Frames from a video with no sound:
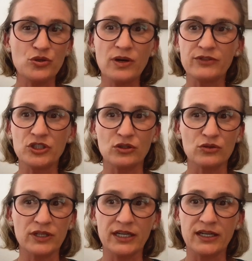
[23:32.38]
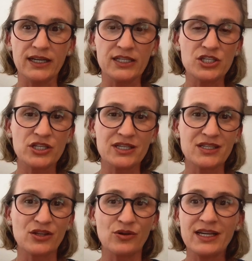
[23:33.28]
do have children, it's
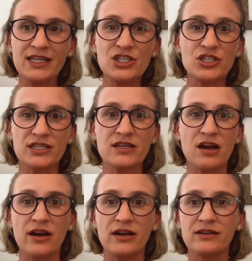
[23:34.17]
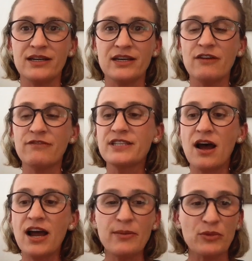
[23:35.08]
just, there is just not enough
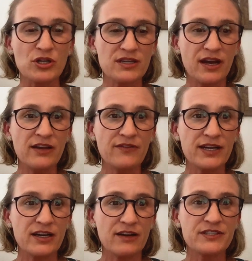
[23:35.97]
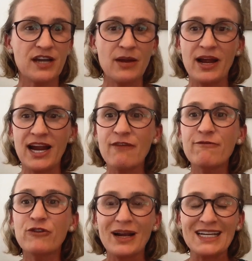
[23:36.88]
time. There's not even enough time I
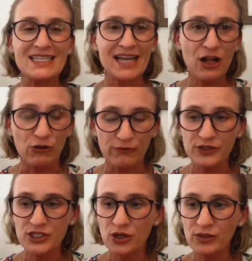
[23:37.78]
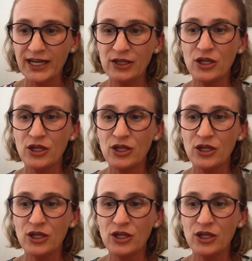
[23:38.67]
have for myself. So, let